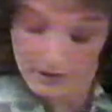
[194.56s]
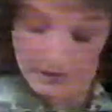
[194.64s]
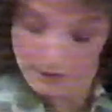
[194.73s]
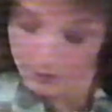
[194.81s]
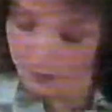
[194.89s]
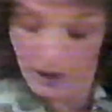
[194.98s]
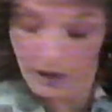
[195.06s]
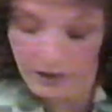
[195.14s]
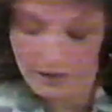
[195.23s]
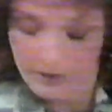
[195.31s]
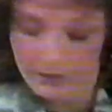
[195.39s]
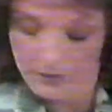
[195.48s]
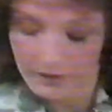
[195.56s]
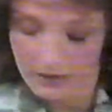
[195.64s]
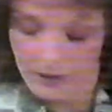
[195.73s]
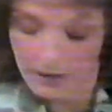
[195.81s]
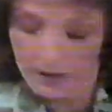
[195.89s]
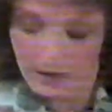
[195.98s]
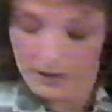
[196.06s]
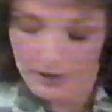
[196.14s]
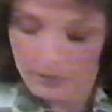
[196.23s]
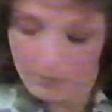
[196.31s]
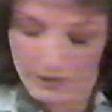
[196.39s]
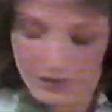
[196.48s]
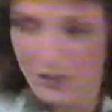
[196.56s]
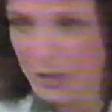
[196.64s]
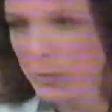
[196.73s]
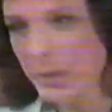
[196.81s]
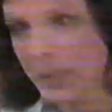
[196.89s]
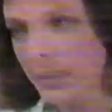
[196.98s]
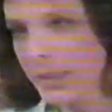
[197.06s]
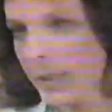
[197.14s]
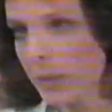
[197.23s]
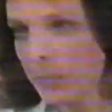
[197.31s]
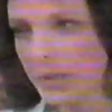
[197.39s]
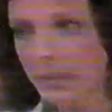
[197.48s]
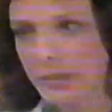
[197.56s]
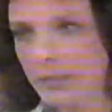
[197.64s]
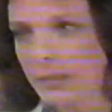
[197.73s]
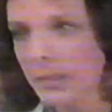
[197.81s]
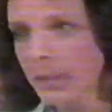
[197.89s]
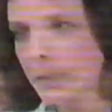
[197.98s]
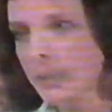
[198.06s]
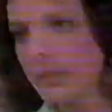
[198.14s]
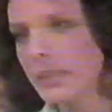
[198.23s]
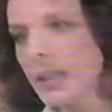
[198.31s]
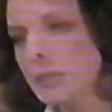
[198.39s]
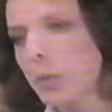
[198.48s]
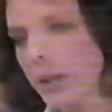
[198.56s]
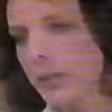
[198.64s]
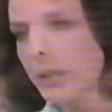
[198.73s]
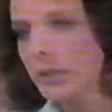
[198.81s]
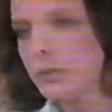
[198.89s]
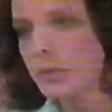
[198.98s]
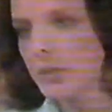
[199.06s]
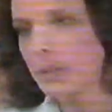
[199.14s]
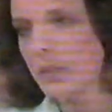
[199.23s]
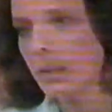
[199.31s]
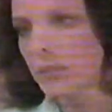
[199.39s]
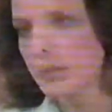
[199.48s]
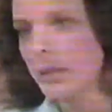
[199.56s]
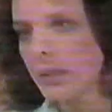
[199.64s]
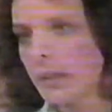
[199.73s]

I tried, but she wouldn't accept it. That's why I thought you should know.